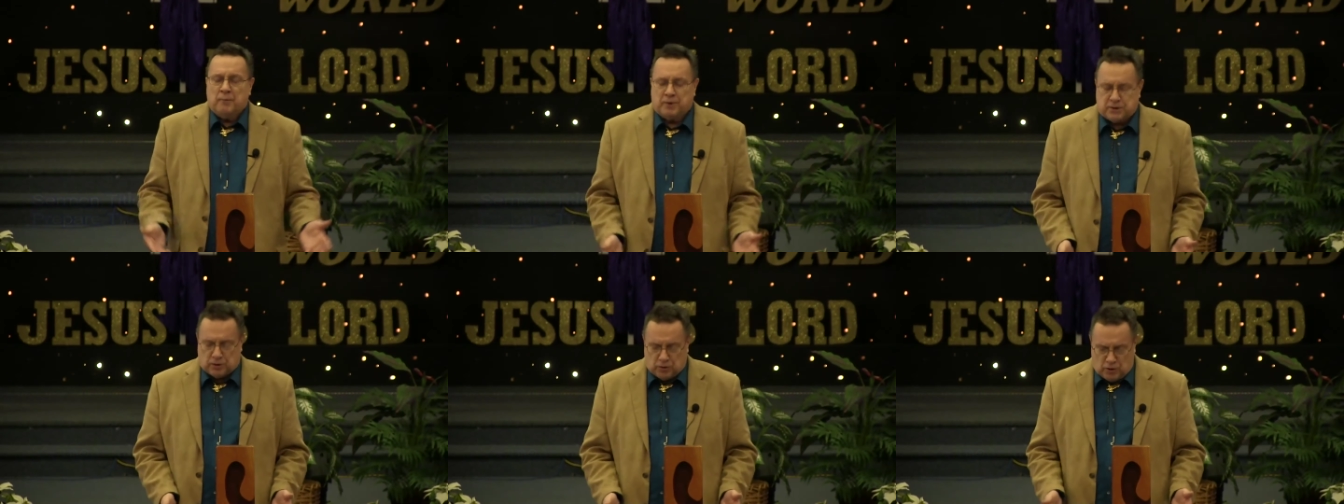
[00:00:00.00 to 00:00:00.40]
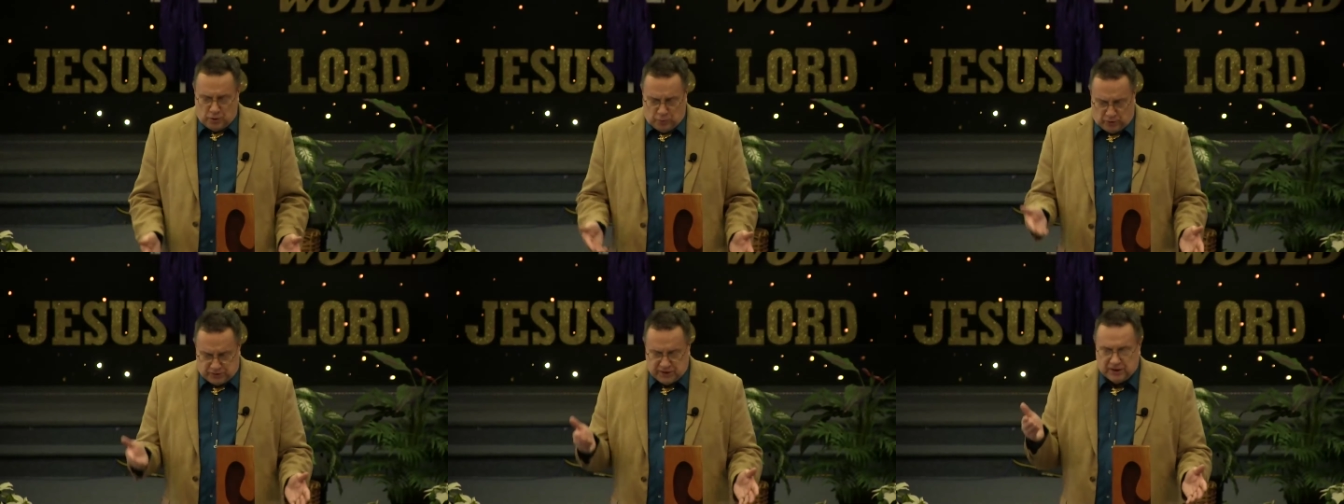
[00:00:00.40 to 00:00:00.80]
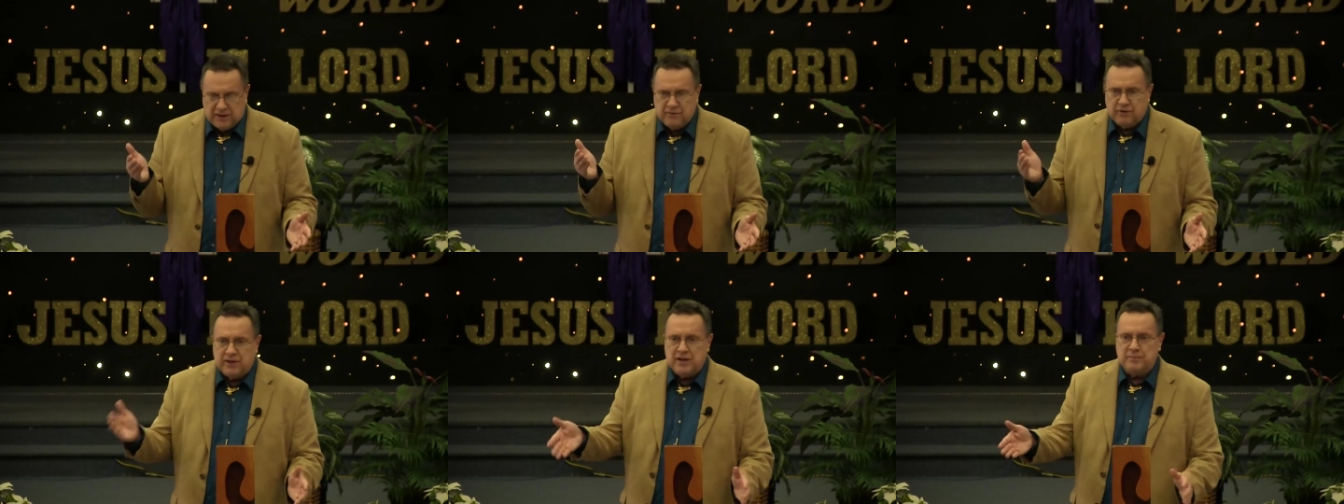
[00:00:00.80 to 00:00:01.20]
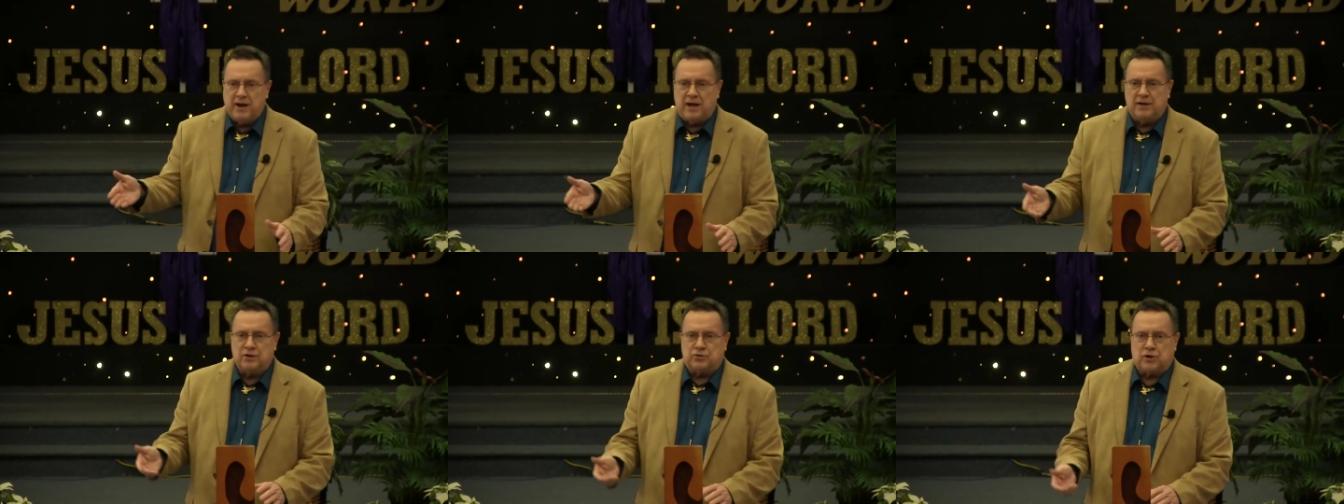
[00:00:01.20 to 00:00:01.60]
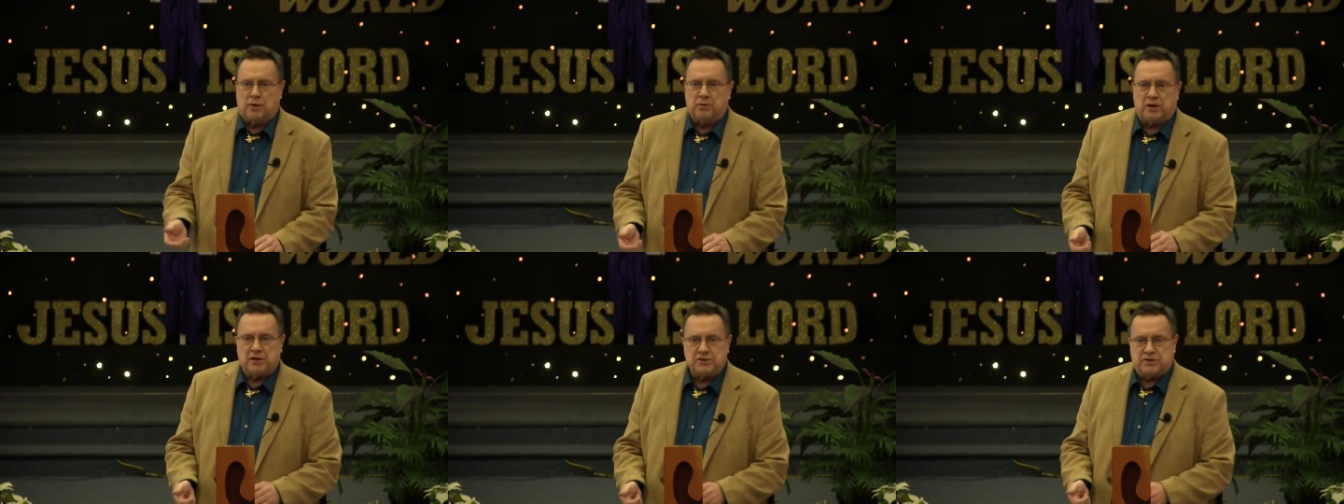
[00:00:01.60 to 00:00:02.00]
But the Lord will deliver them out of the
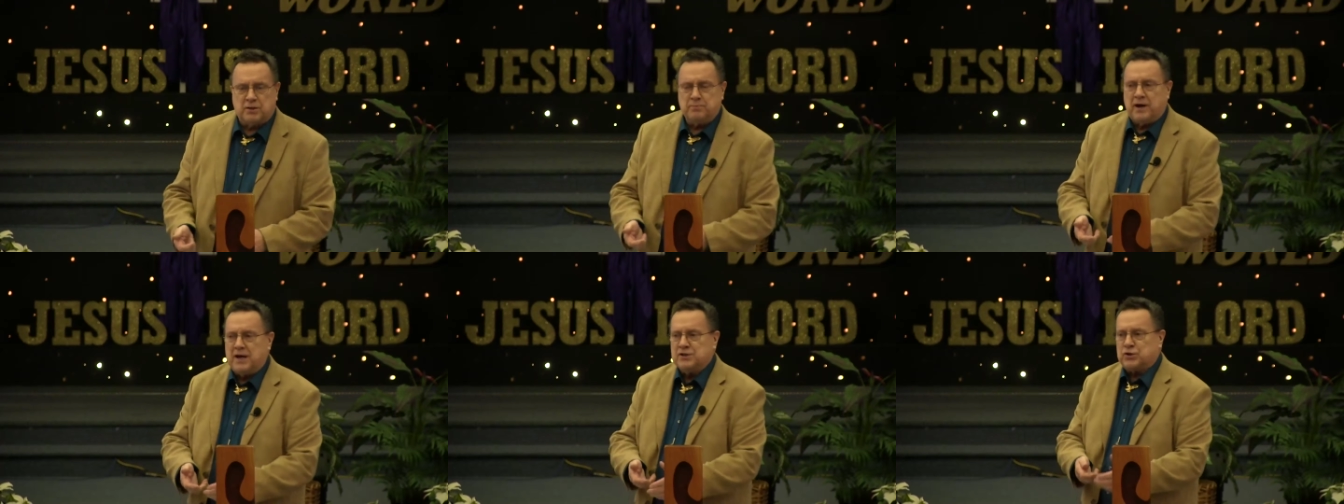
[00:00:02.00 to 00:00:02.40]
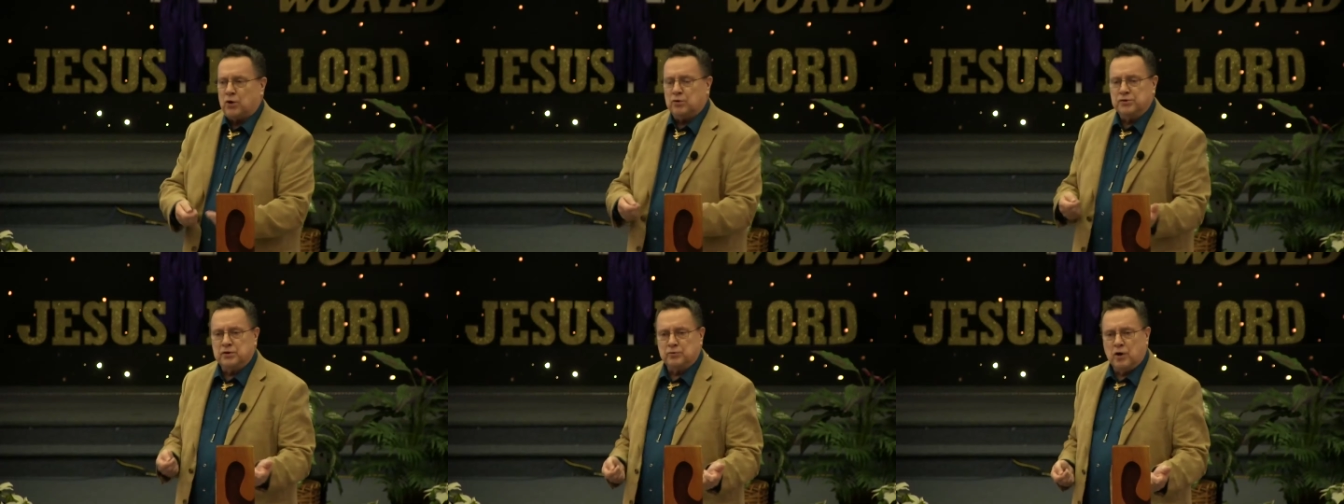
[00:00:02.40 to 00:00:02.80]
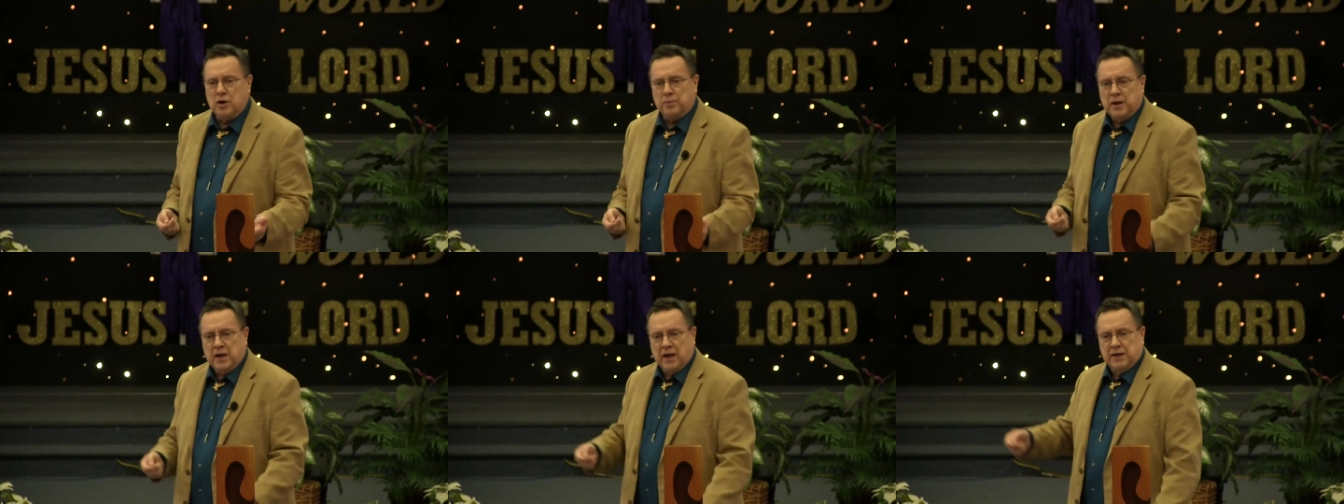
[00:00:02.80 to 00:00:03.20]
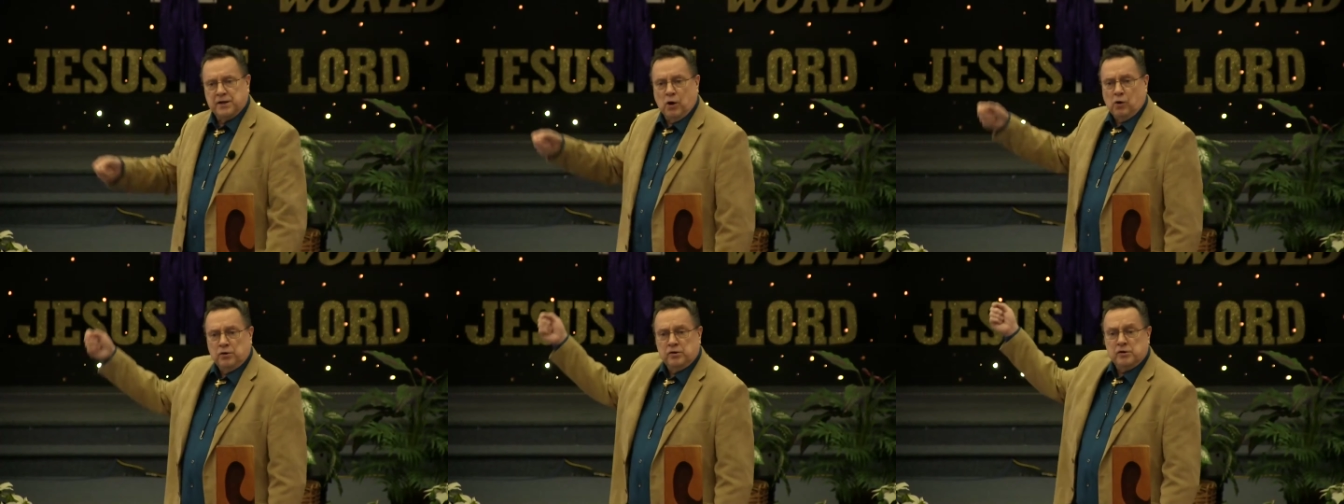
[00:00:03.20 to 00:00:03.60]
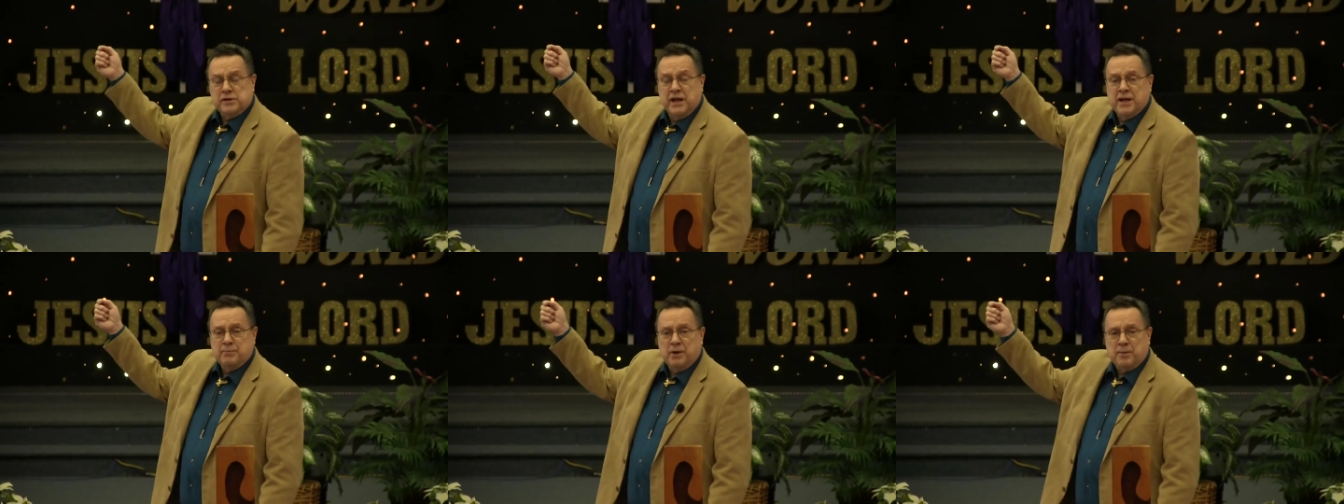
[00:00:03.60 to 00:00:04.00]
trouble because somebody's holding the rope and holding their
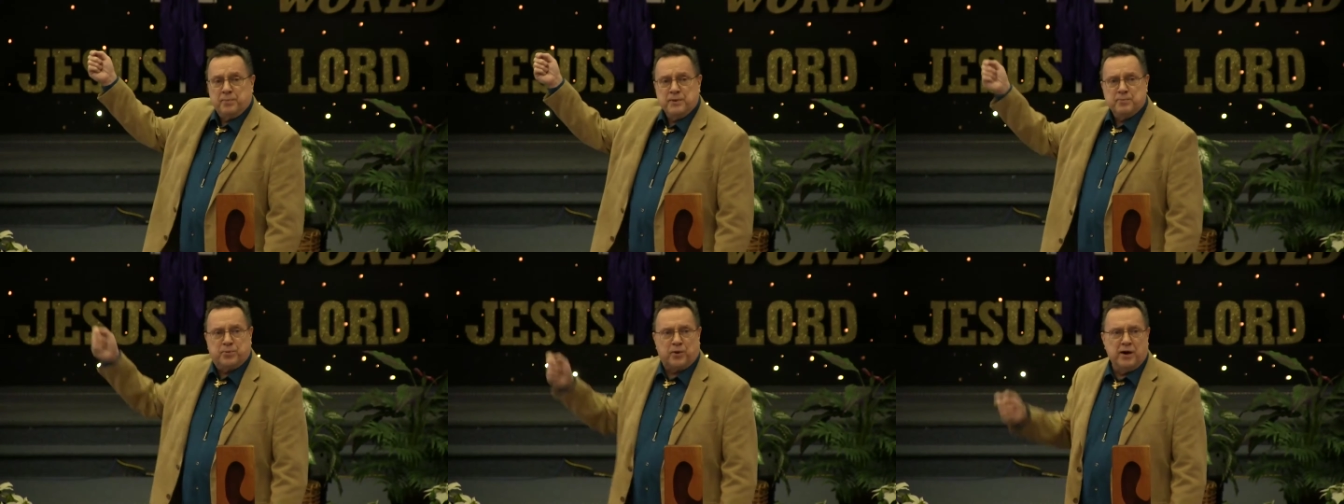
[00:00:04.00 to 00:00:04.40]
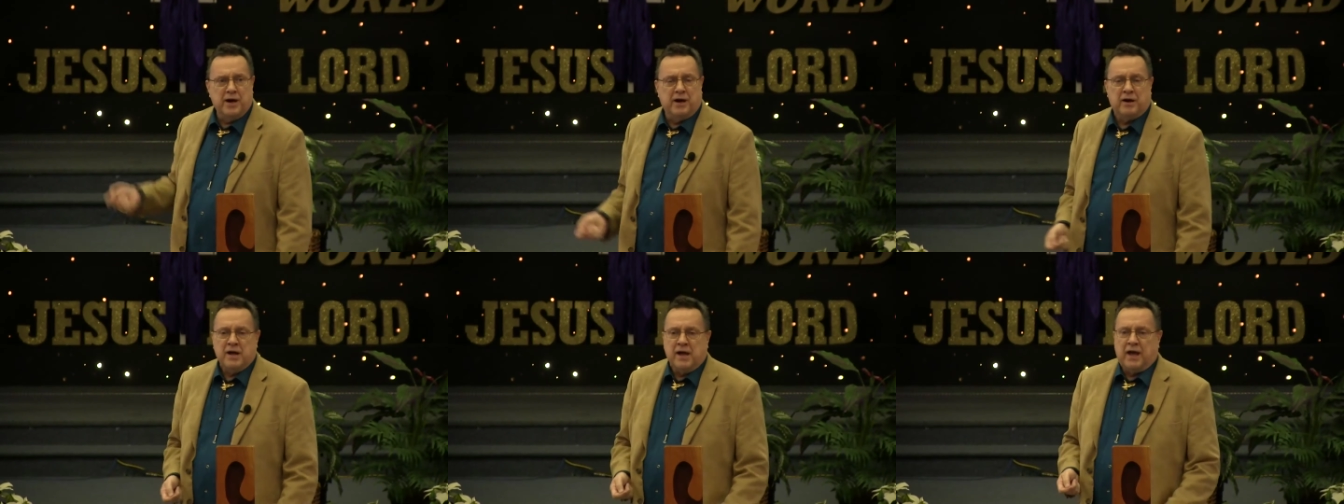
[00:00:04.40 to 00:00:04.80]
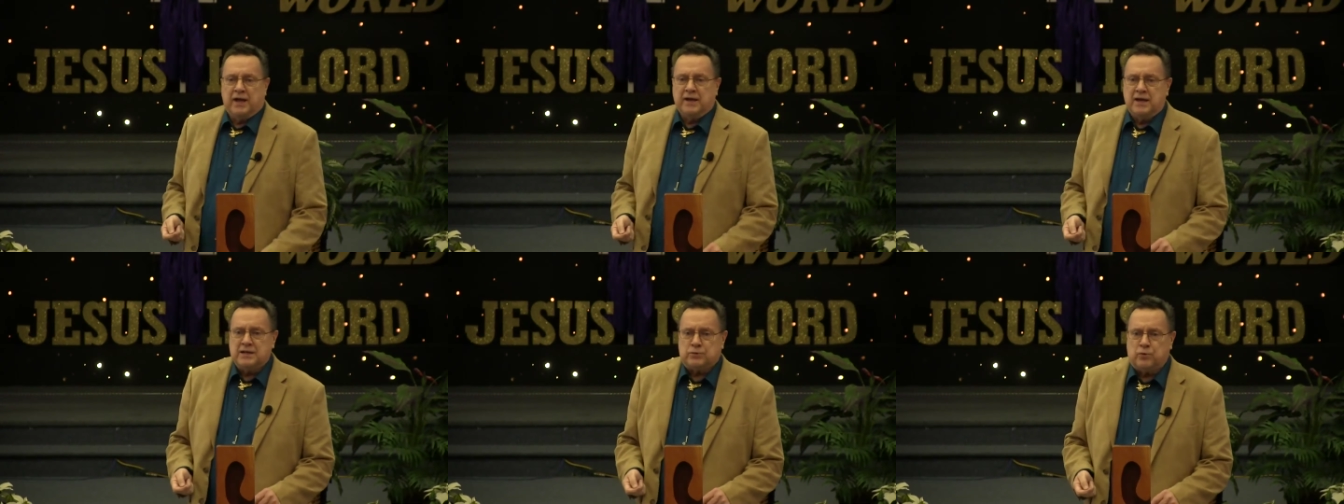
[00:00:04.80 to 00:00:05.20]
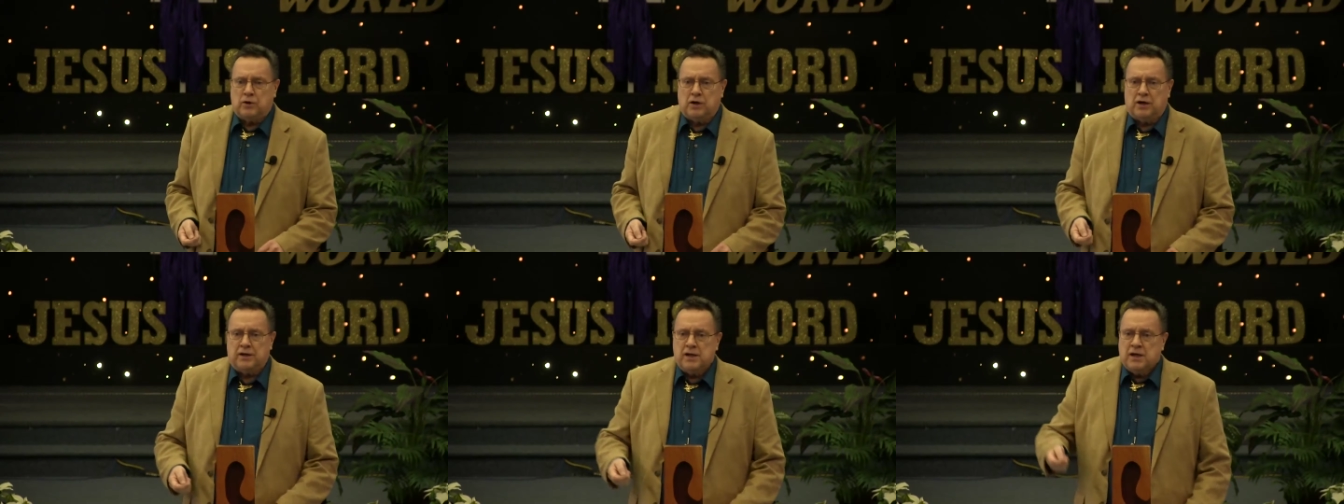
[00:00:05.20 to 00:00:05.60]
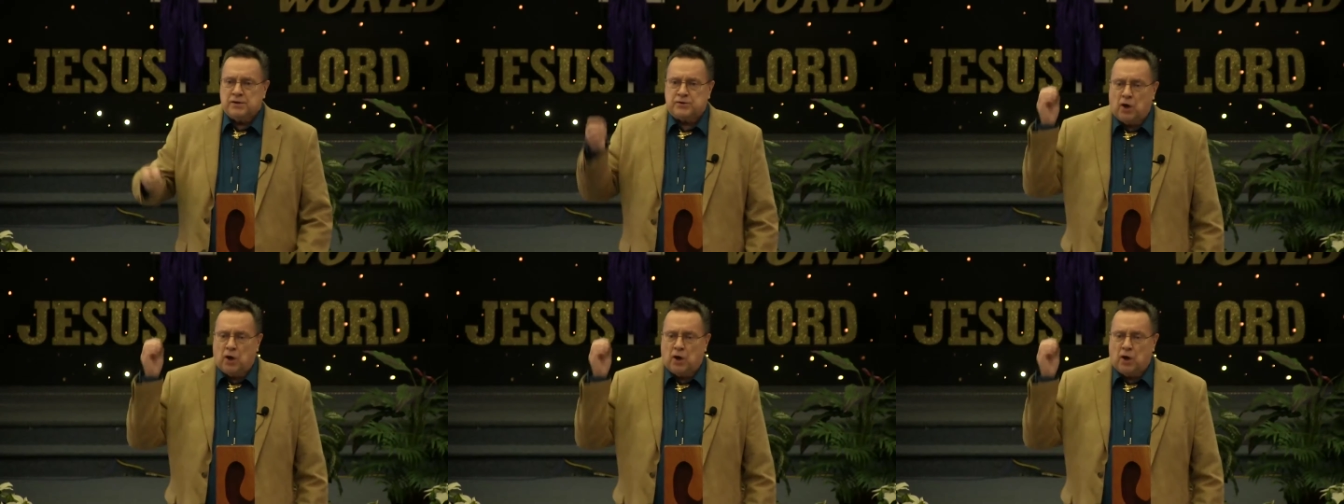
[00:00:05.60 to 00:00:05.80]
name up in prayer. And guess what?